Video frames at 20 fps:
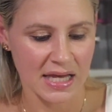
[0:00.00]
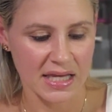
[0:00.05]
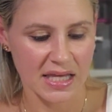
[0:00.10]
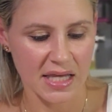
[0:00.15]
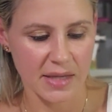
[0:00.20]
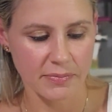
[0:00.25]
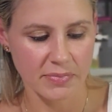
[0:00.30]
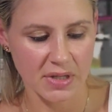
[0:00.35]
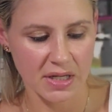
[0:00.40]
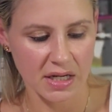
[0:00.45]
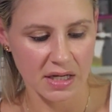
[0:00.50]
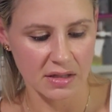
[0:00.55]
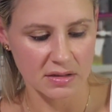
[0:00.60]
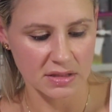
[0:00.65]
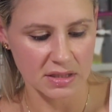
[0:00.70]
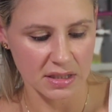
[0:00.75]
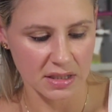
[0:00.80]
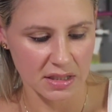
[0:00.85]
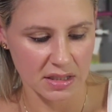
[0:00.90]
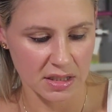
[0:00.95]
keep the nails
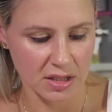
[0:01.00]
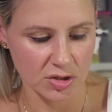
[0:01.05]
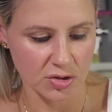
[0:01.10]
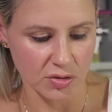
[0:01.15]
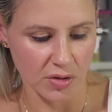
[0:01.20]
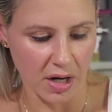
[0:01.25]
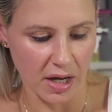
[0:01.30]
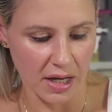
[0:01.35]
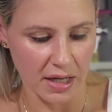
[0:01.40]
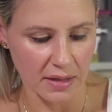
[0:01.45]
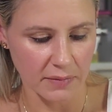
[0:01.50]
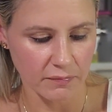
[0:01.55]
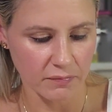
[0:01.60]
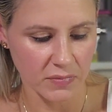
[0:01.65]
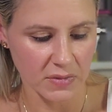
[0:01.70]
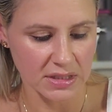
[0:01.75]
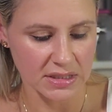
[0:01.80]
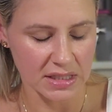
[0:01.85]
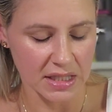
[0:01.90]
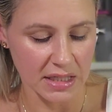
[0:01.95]
clean and dry,
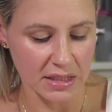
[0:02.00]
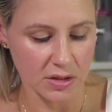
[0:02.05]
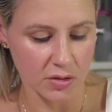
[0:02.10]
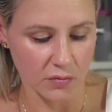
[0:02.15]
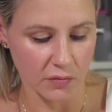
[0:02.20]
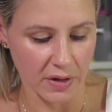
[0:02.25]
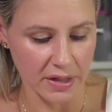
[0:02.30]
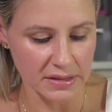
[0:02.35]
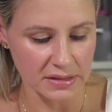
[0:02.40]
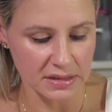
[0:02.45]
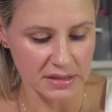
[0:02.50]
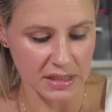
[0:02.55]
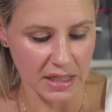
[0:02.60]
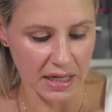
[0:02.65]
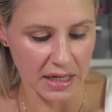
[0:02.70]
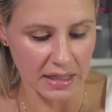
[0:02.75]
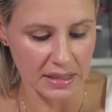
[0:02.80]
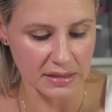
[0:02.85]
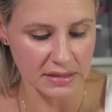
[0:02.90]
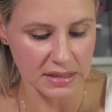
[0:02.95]
select the right
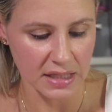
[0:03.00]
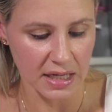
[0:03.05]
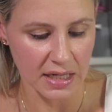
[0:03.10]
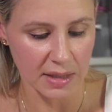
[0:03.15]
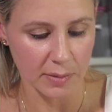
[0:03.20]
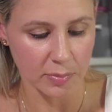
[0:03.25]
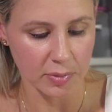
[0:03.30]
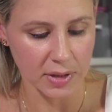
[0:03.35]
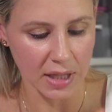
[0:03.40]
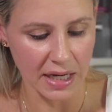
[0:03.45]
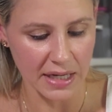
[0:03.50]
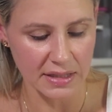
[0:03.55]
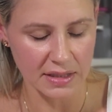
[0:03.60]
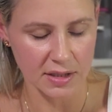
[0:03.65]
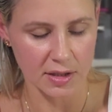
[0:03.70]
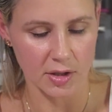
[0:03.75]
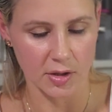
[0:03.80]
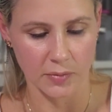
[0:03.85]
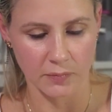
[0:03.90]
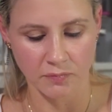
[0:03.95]
size, and apply the
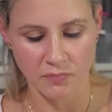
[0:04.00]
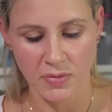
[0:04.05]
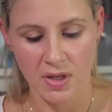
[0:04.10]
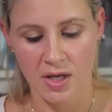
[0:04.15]
glue.